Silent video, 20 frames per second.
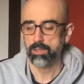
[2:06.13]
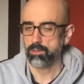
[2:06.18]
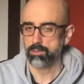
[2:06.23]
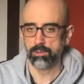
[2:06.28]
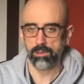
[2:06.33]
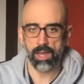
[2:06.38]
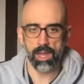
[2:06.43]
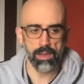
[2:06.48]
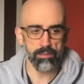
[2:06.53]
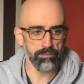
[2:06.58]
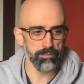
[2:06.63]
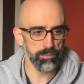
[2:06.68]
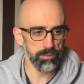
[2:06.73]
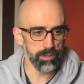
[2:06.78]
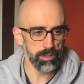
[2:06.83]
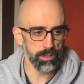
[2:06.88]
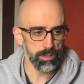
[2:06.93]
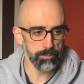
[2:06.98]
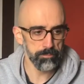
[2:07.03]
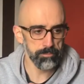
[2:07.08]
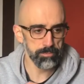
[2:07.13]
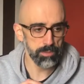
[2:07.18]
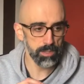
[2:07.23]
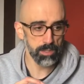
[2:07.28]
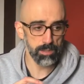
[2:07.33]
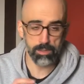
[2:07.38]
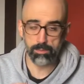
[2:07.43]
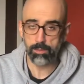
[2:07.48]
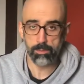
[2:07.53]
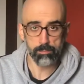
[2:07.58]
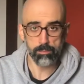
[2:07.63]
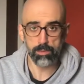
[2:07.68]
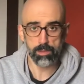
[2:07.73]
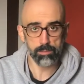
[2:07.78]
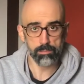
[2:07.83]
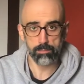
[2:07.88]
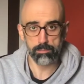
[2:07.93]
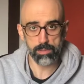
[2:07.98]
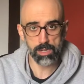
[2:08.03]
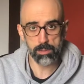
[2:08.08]
you have even
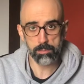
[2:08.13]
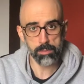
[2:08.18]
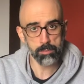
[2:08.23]
many